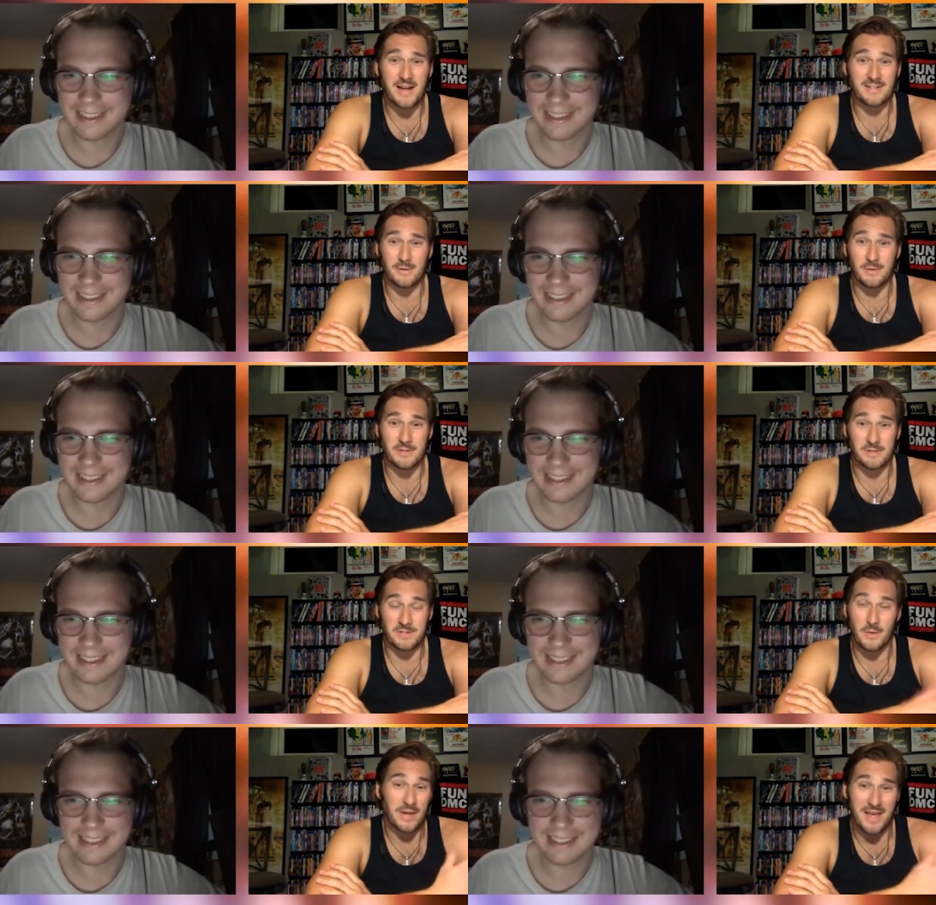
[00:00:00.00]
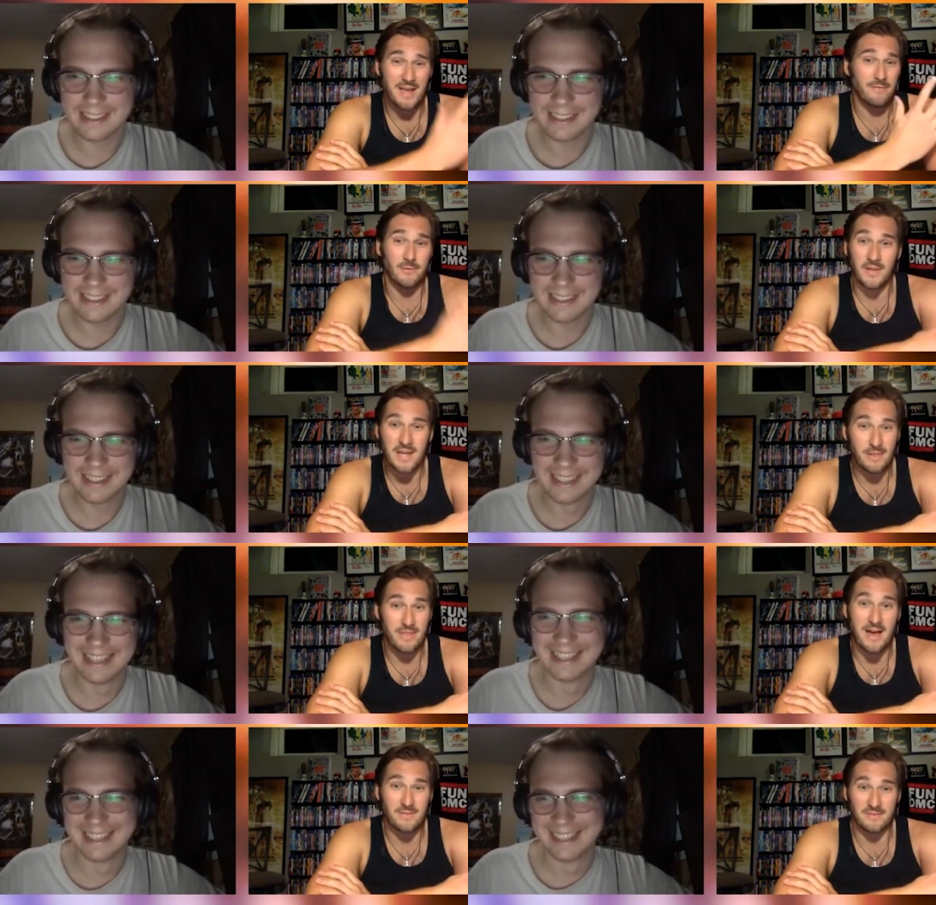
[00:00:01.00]
Speaker 1: not Tony Durso again for the eighth
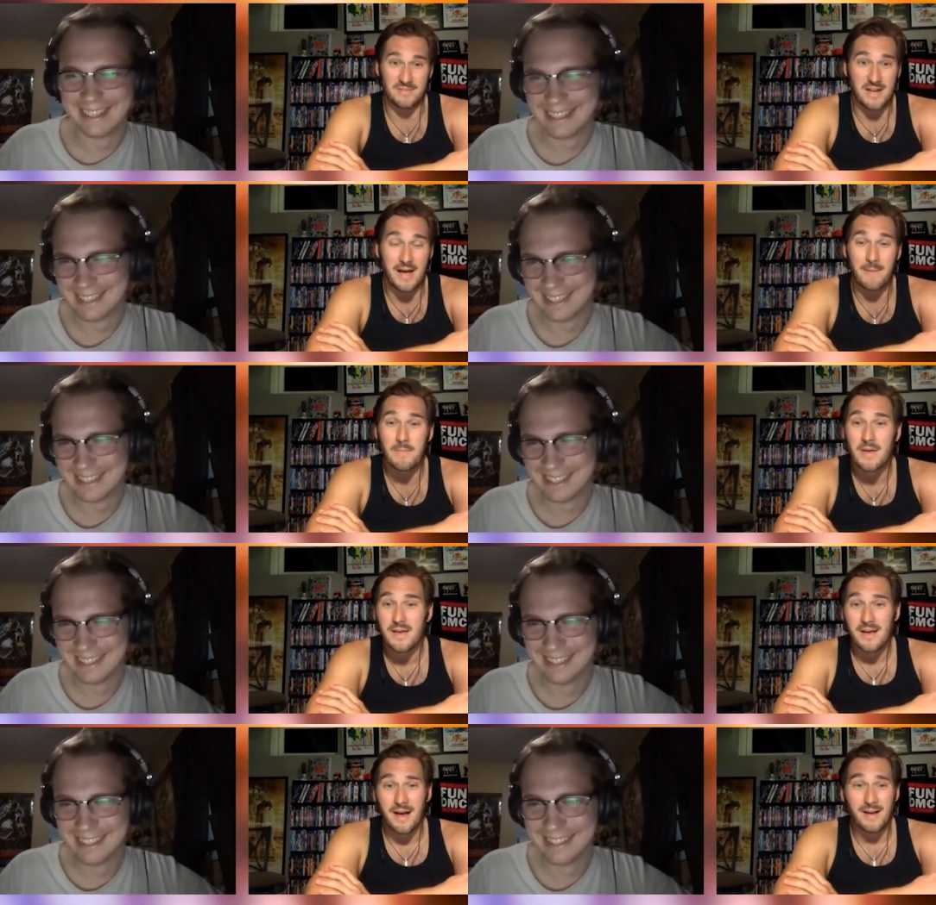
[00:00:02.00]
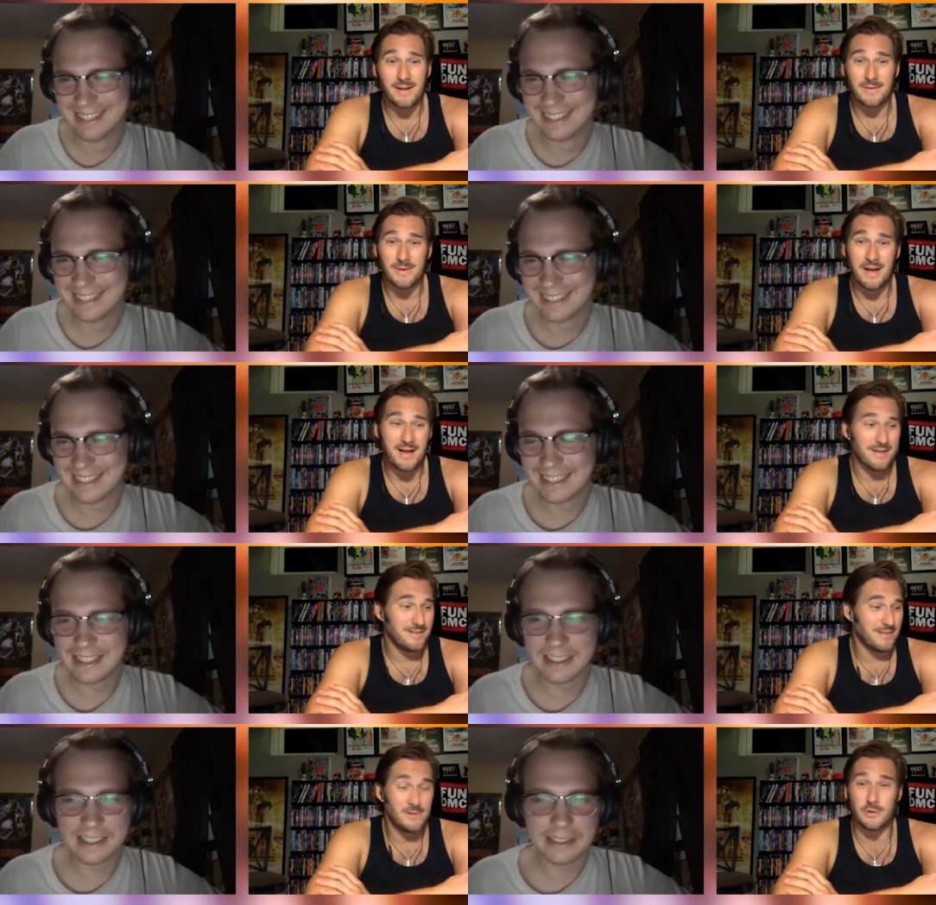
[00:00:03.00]
time. I don't know. Uh,
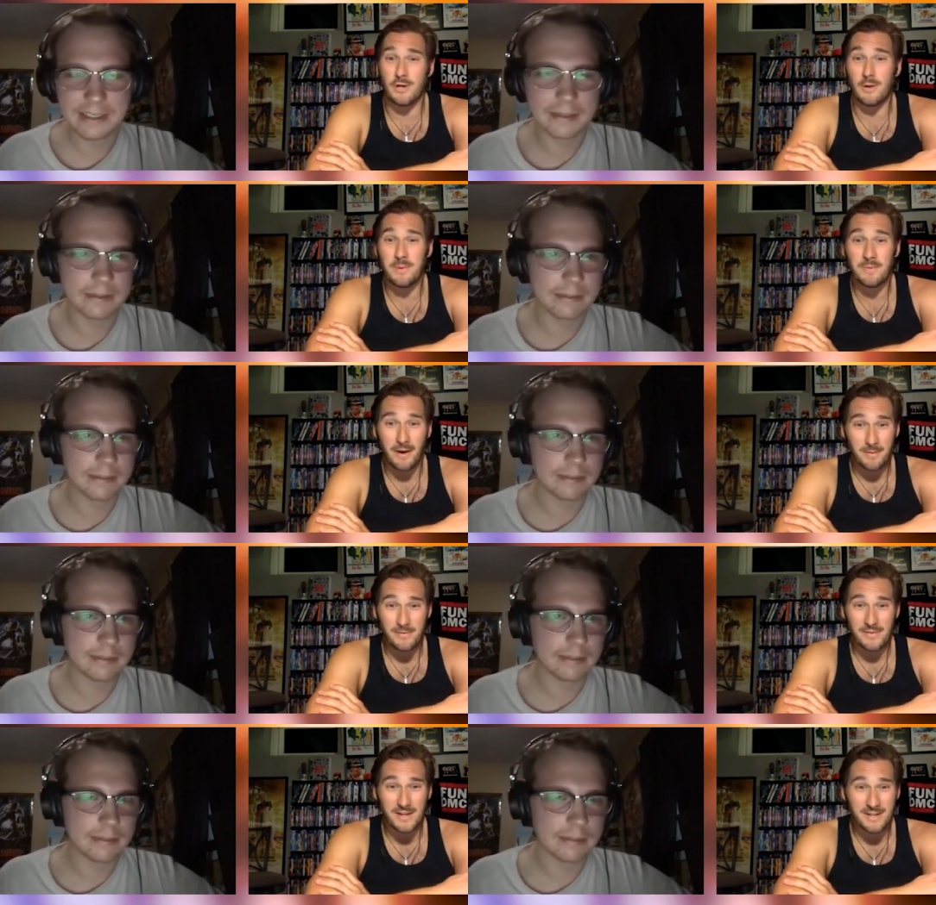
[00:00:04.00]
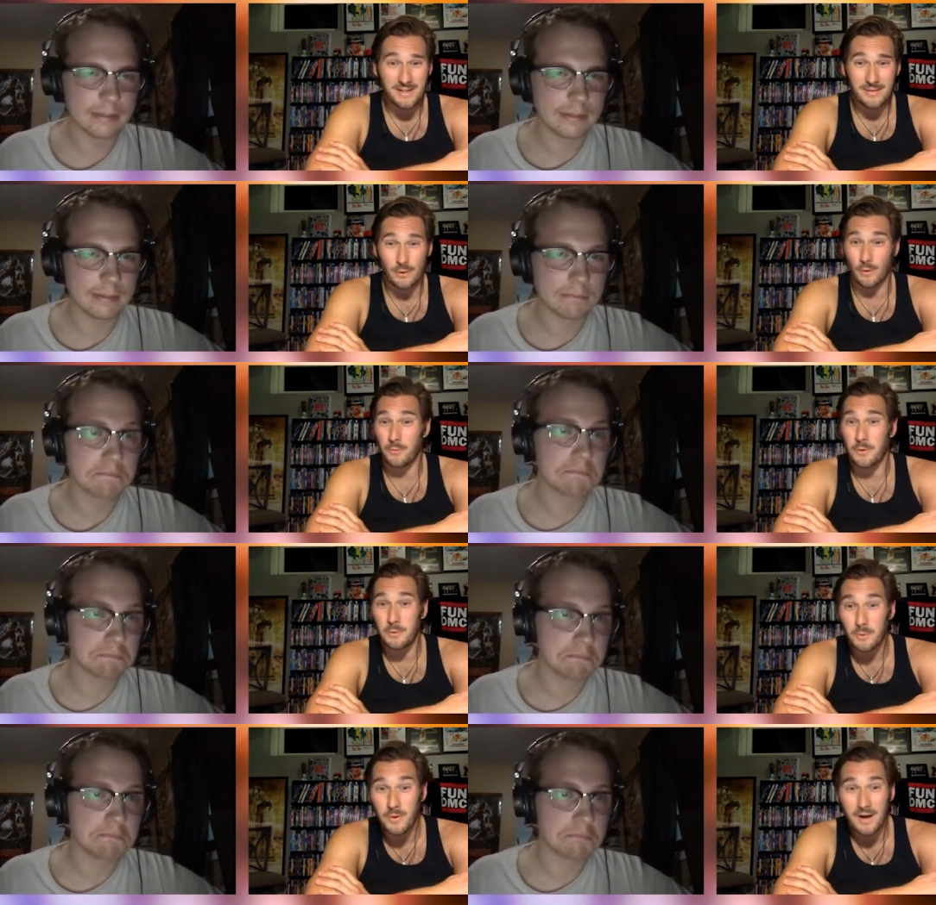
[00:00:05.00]
like Jacoby probably be fun, or
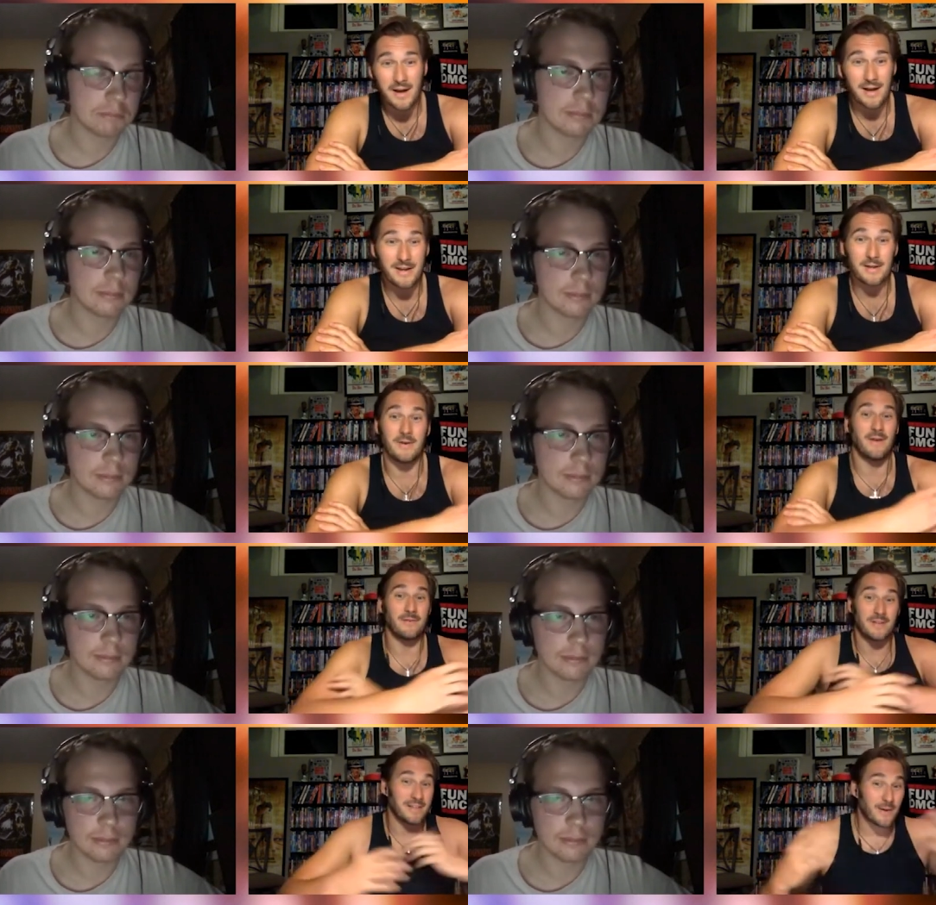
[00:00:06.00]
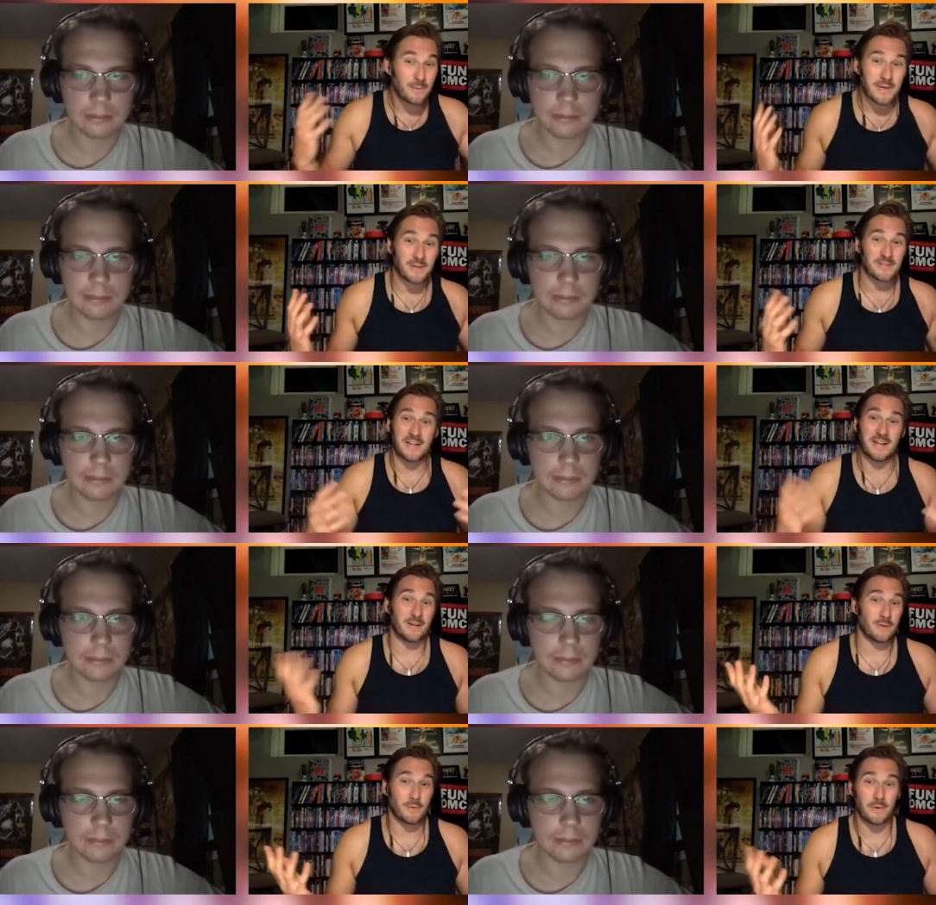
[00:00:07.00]
Rue. Uh, you know, I feel like they would be entertaining. I
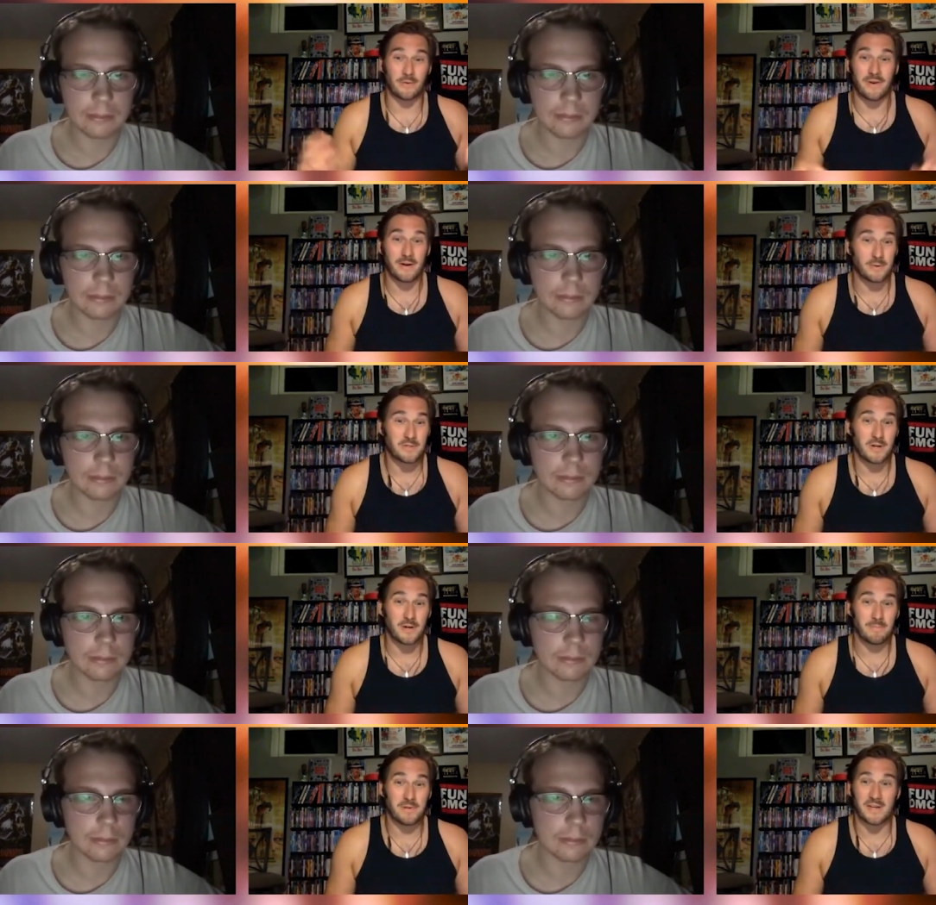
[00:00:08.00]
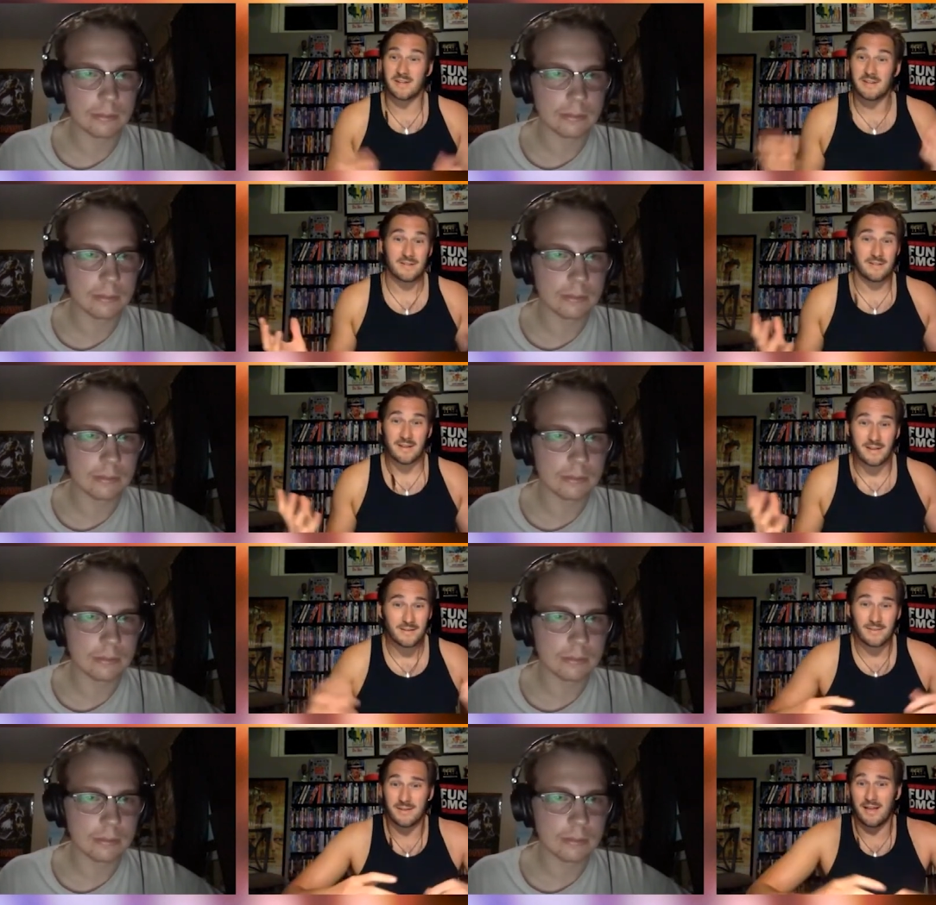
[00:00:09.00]
don't know where the records are, but you
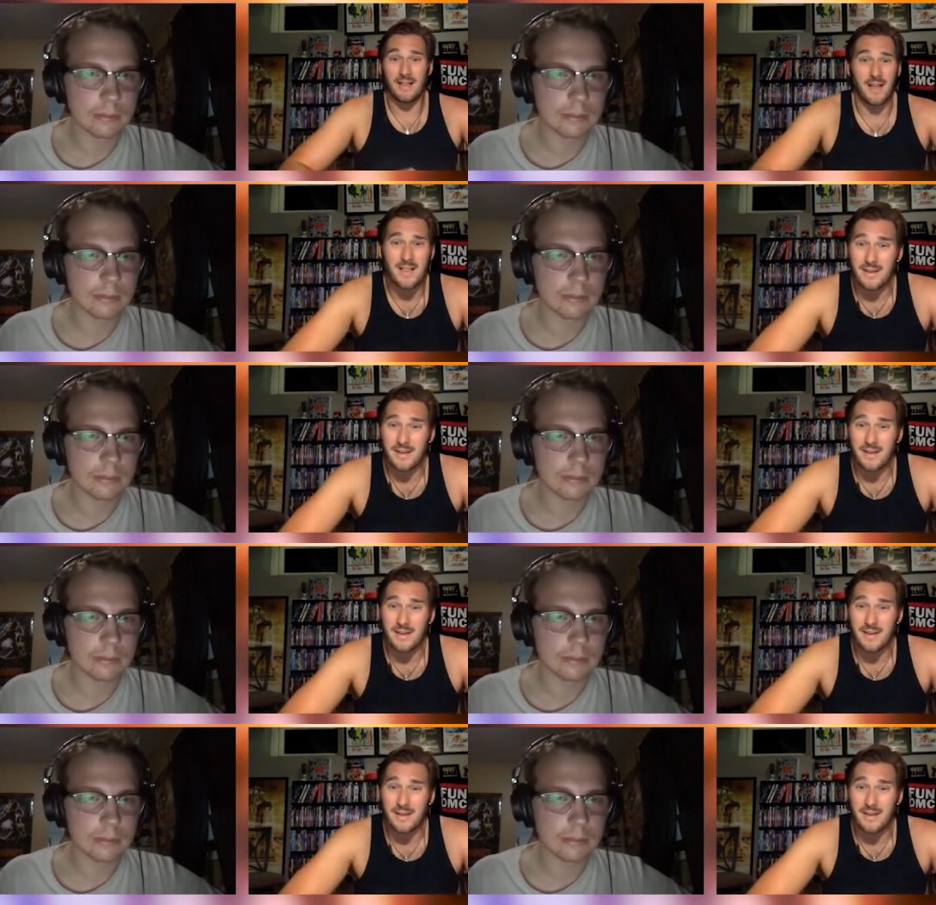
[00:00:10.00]
know, I, I